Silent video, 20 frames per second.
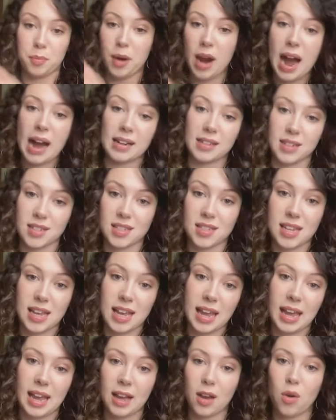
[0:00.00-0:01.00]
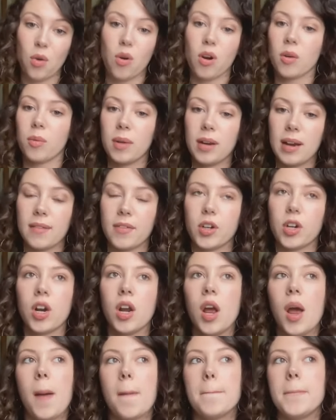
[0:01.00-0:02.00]
practicing or whatever
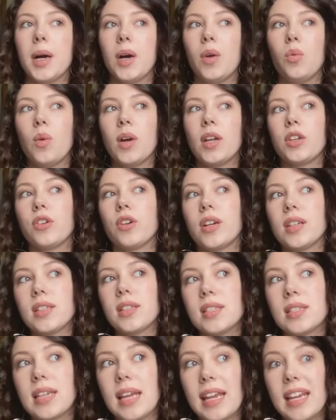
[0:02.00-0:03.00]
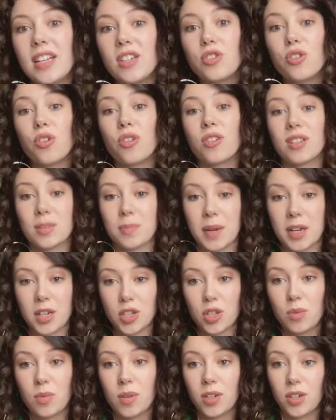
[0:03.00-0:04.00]
but when you're on stage or
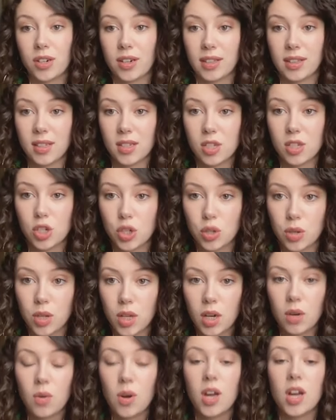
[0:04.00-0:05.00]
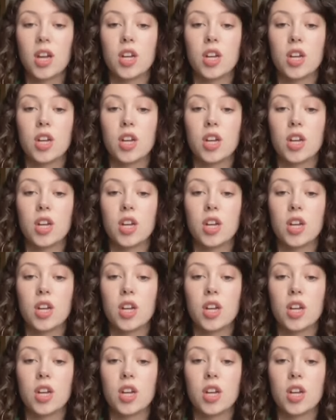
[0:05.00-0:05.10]
especially when you're in the studio